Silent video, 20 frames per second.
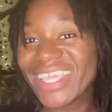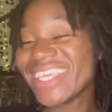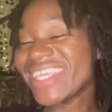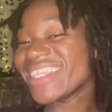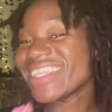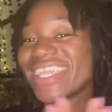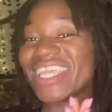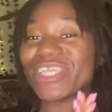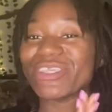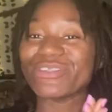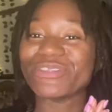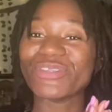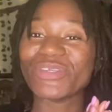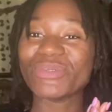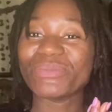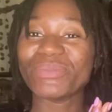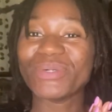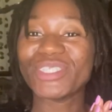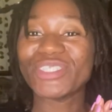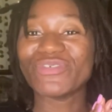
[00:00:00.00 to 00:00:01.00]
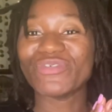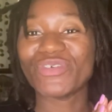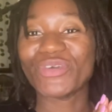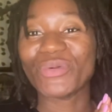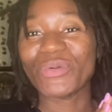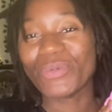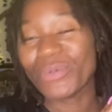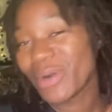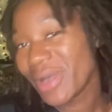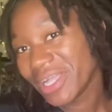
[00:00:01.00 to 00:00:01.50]
Thank you so much for
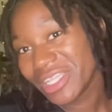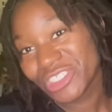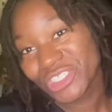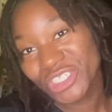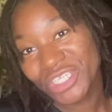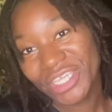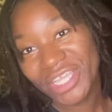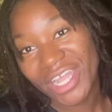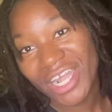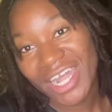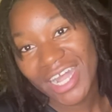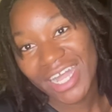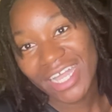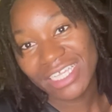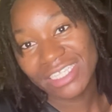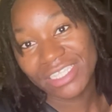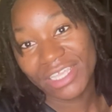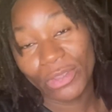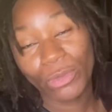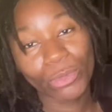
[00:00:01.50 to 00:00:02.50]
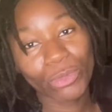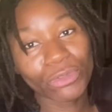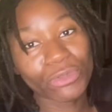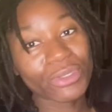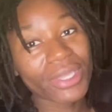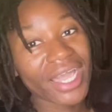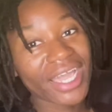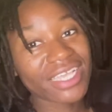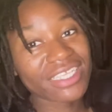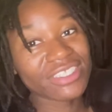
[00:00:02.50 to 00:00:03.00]
watching, guys. I hope you
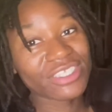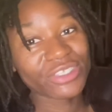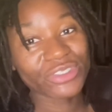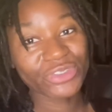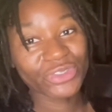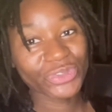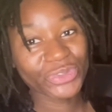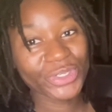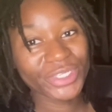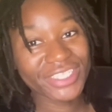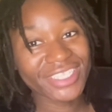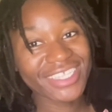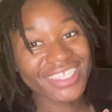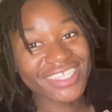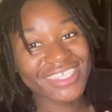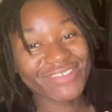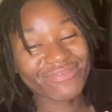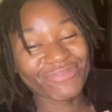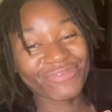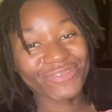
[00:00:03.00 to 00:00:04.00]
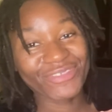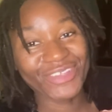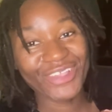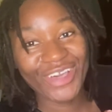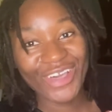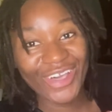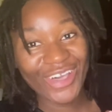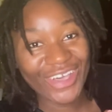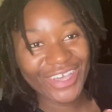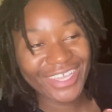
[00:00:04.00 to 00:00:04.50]
guys enjoyed this
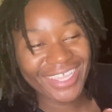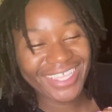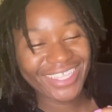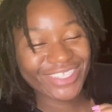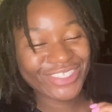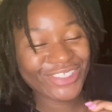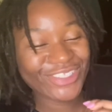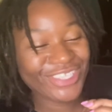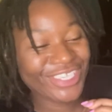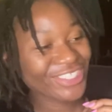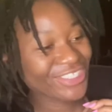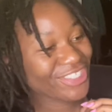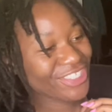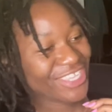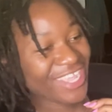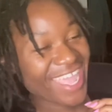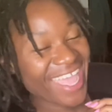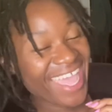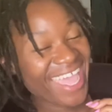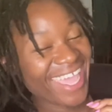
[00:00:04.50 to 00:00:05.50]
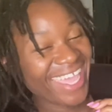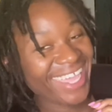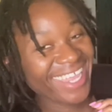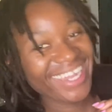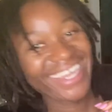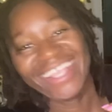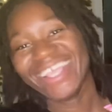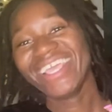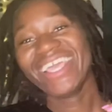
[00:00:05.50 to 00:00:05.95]
vlog and chit chat.